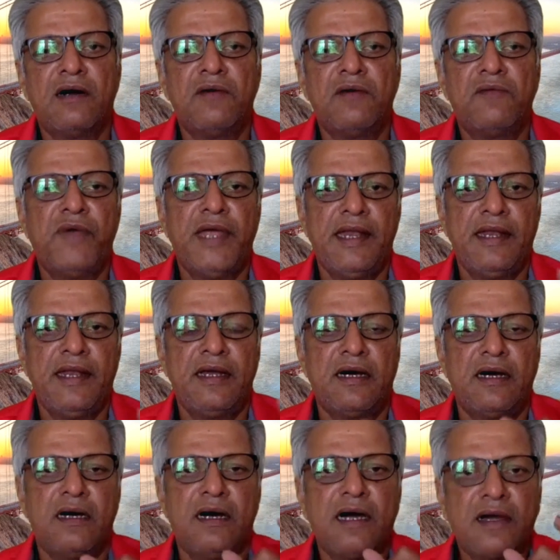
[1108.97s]
when
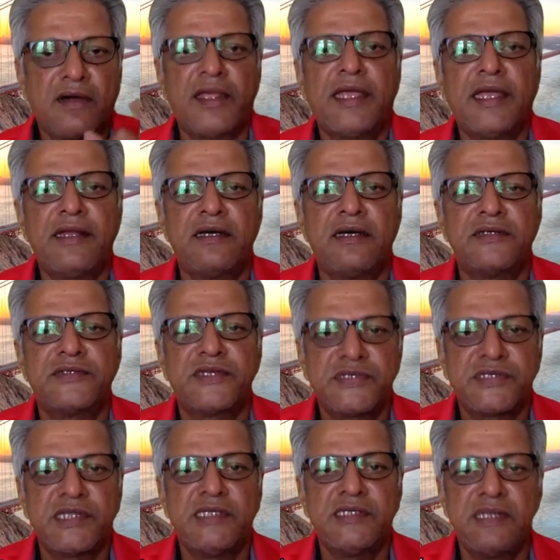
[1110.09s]
a cricketer
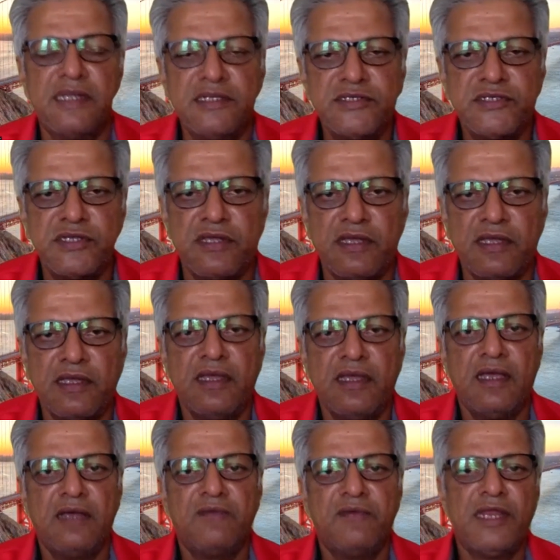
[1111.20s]
sustains an injury,
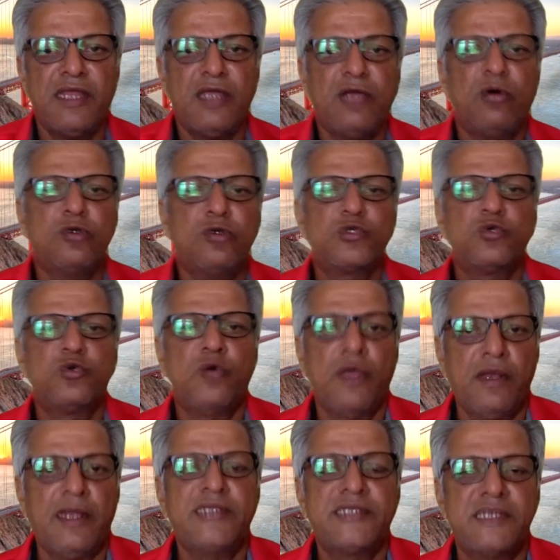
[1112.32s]
when he goes to,
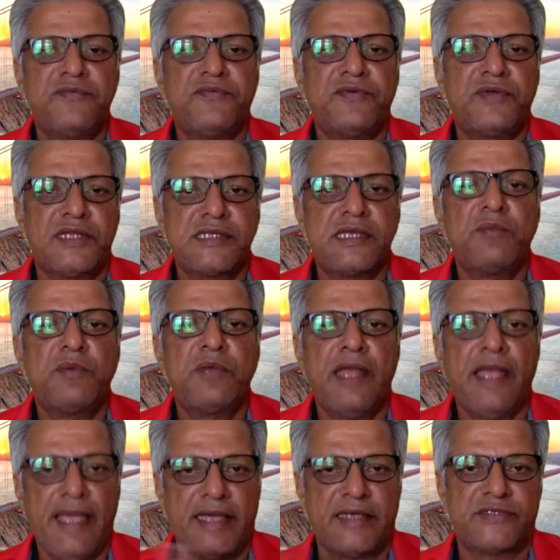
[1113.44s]
let's say, for example,
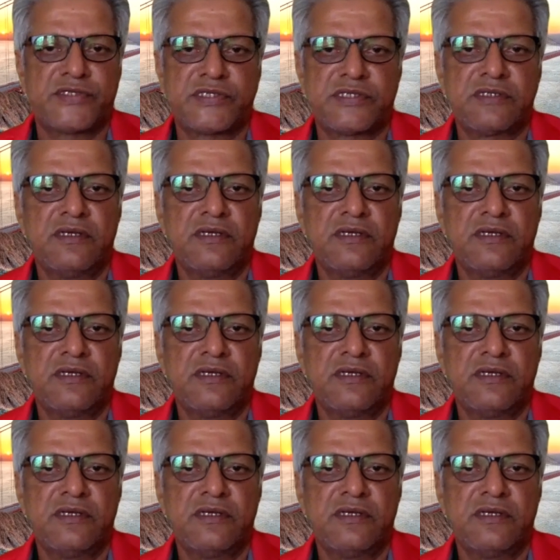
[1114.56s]
X,